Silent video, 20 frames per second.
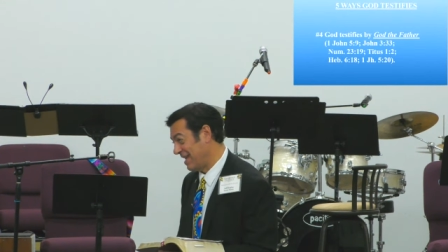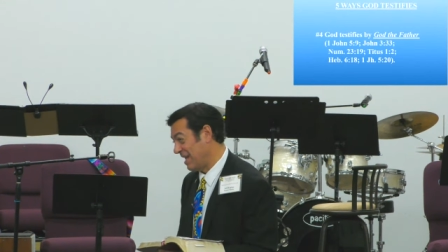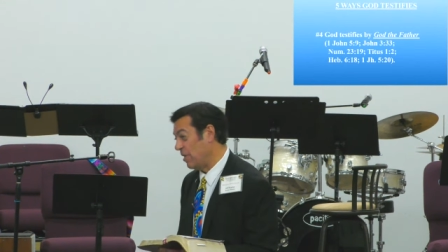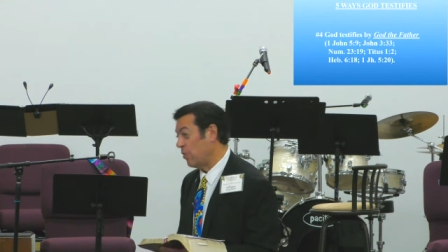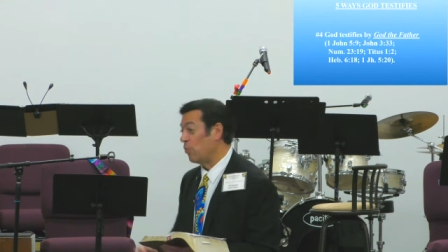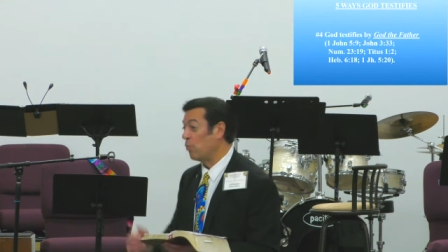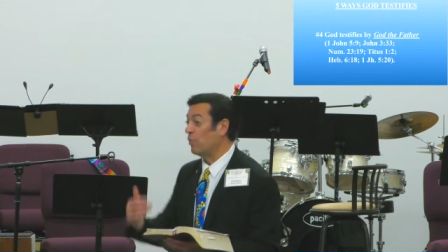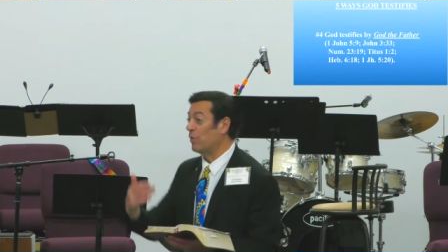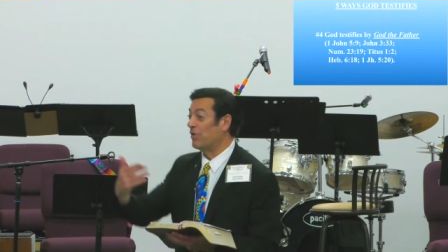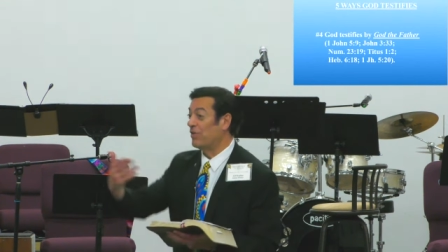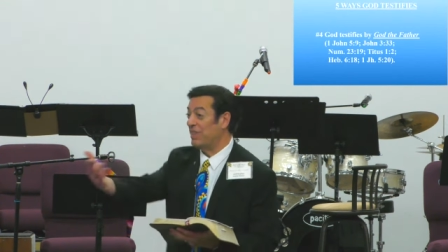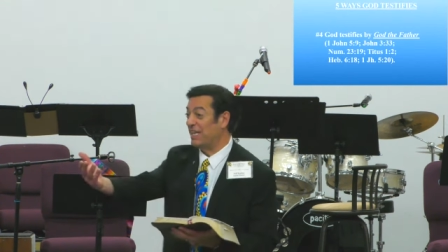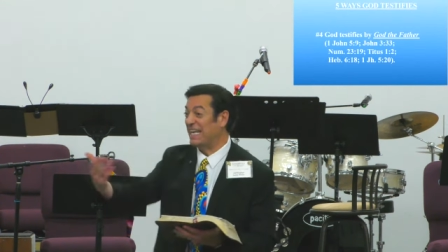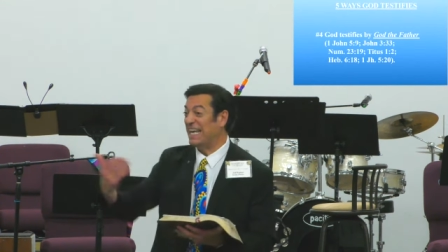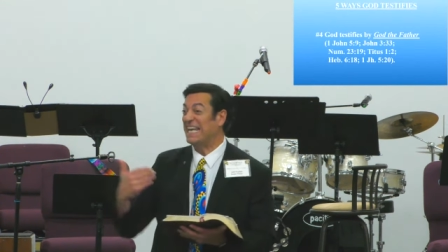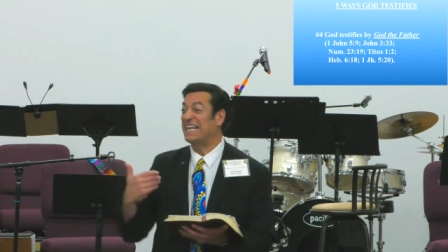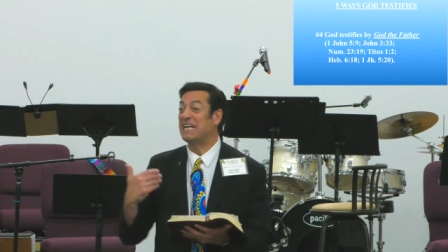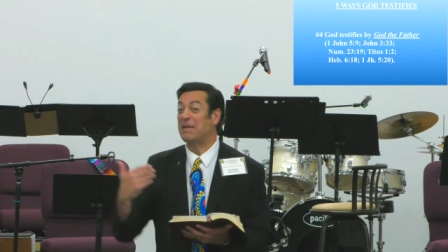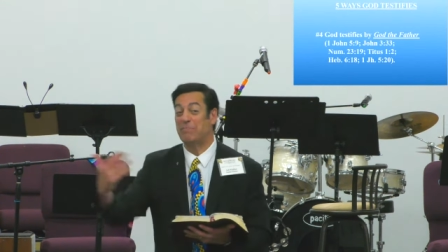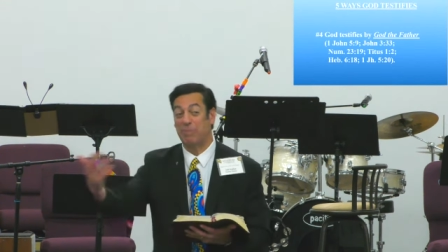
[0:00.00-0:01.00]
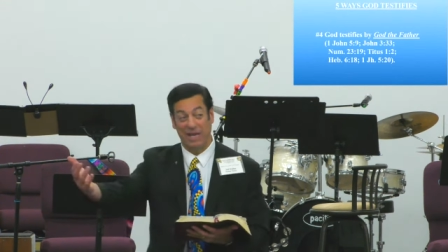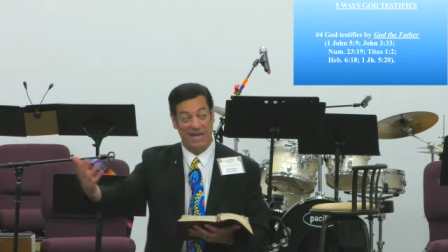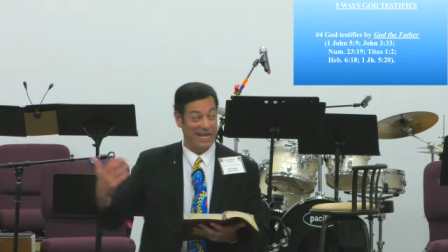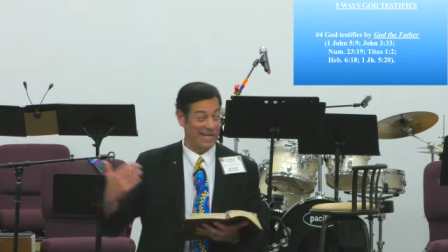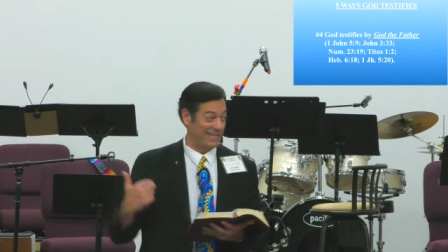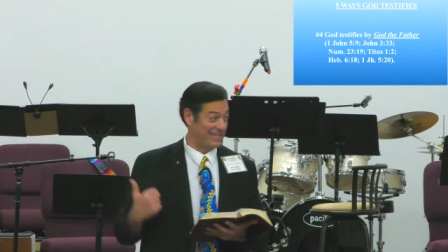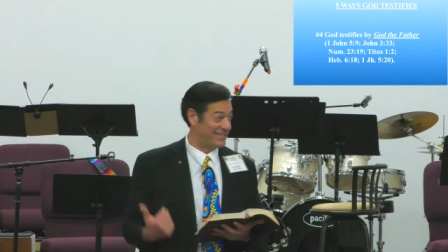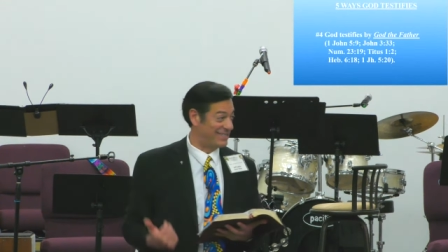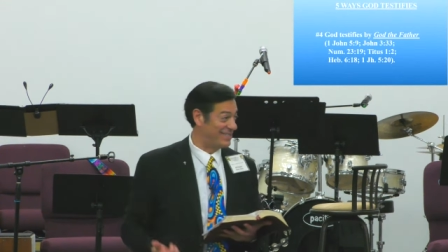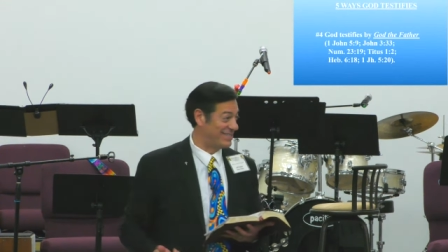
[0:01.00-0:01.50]
We're the guinea
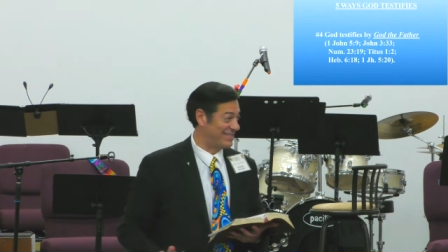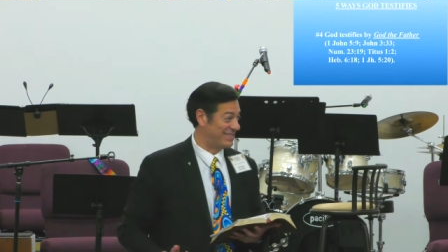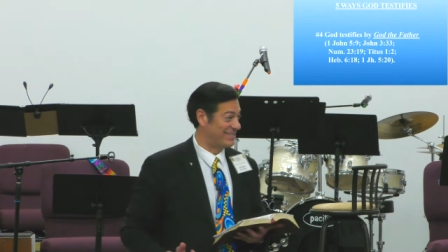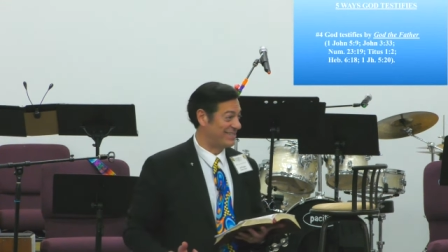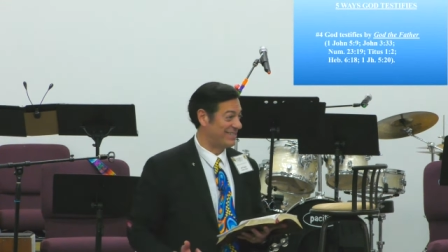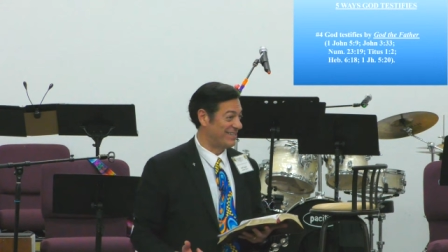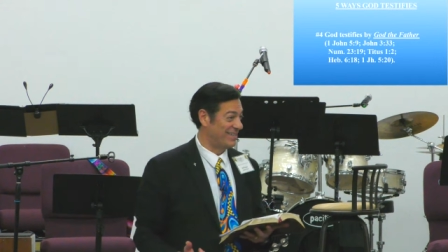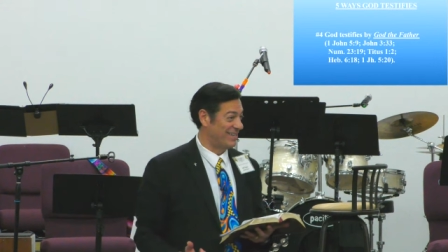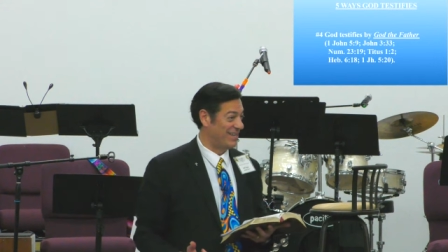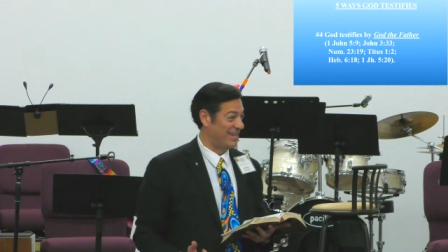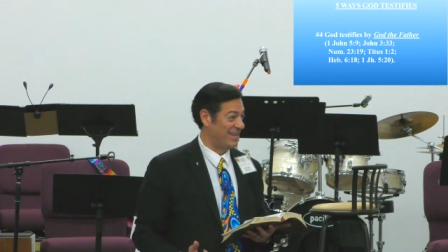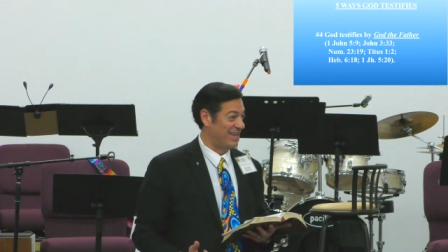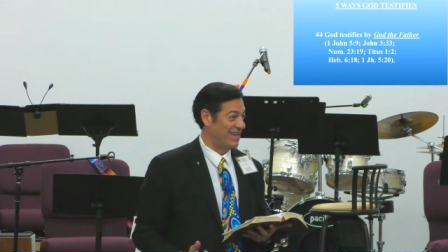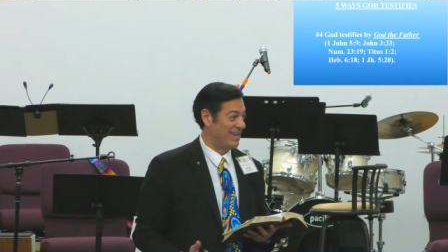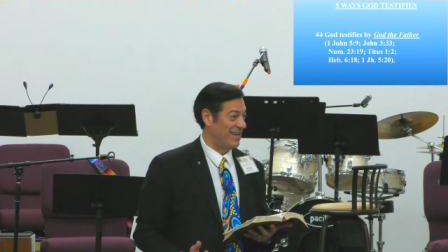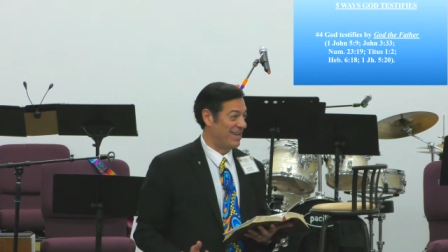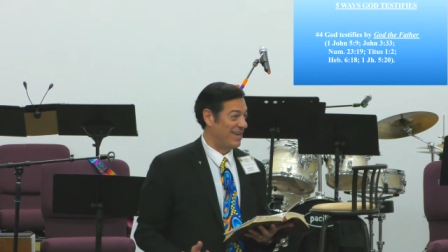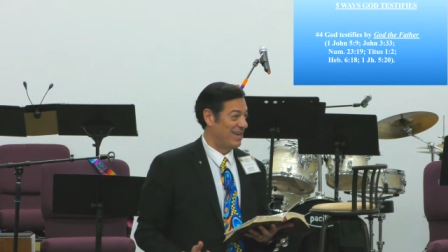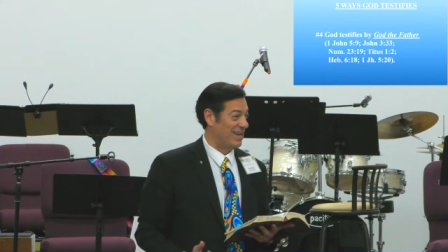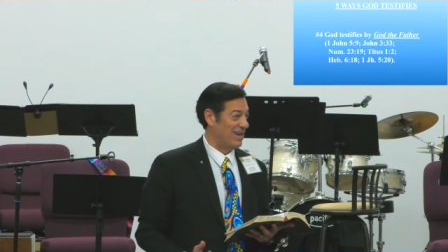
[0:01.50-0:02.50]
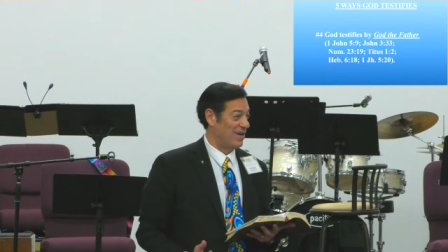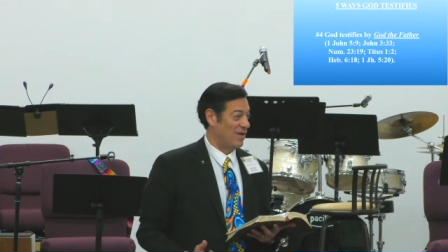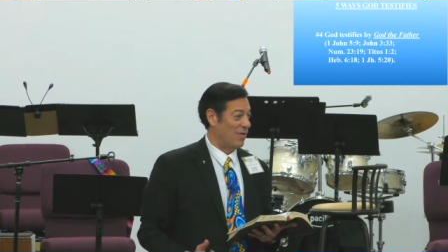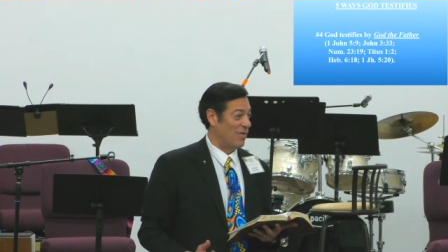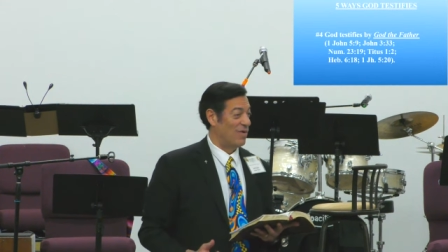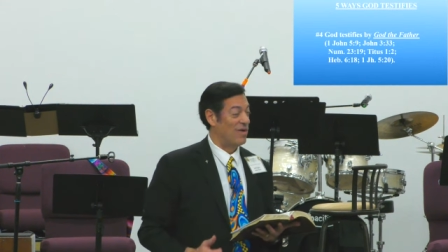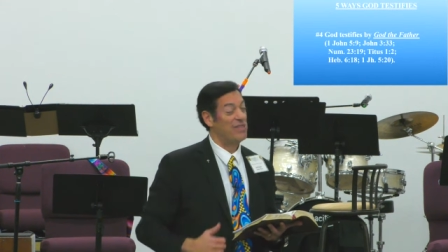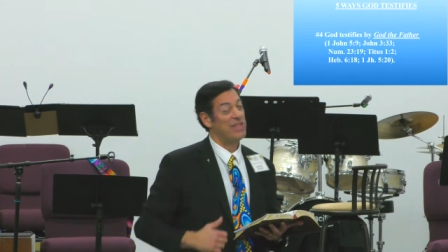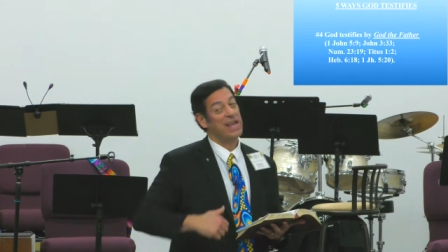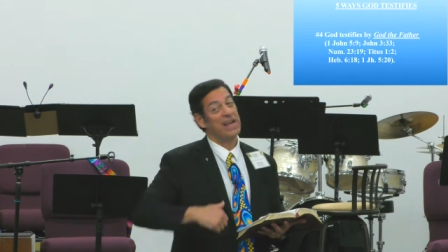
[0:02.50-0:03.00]
pigs.
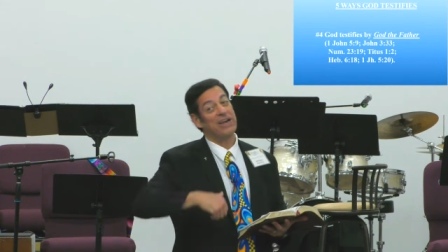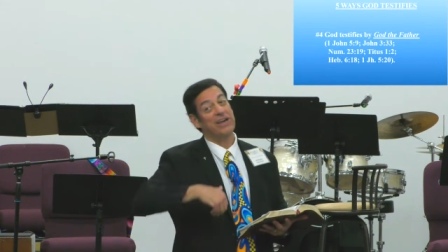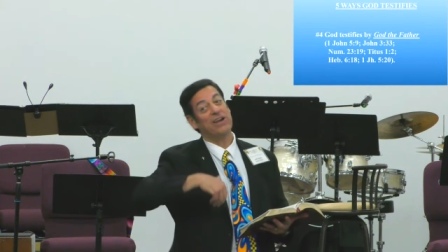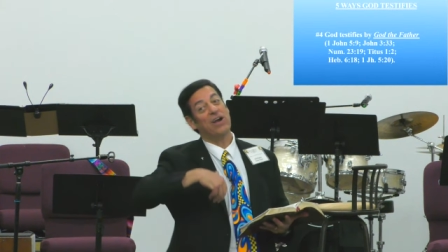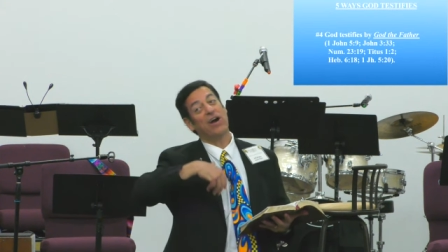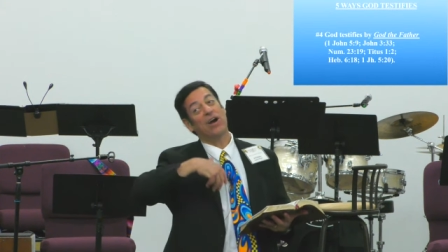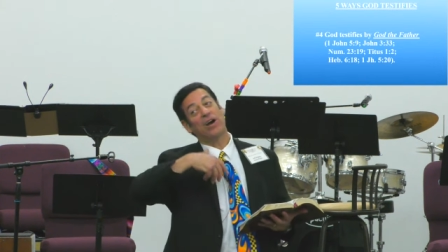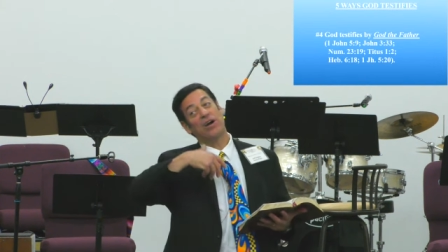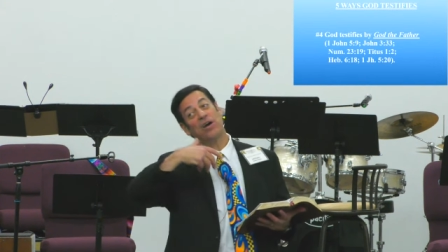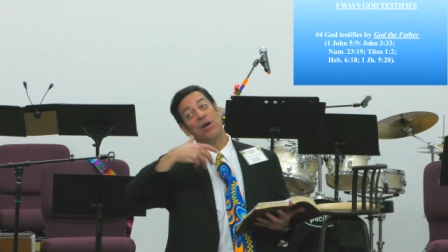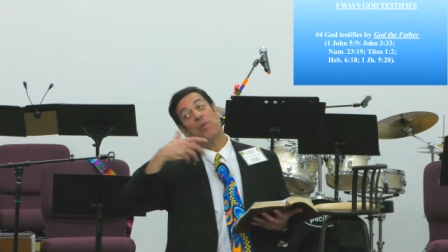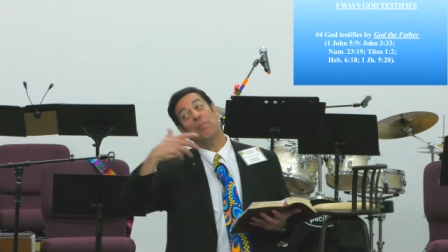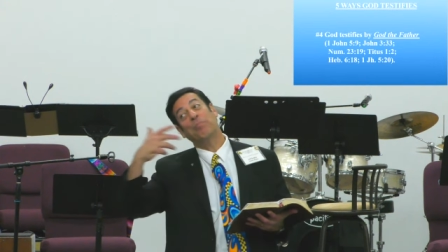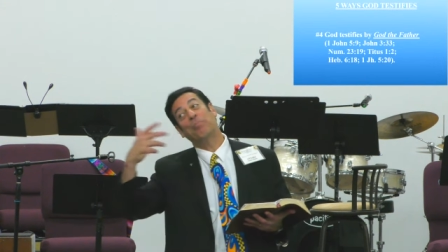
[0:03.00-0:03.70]
Or they are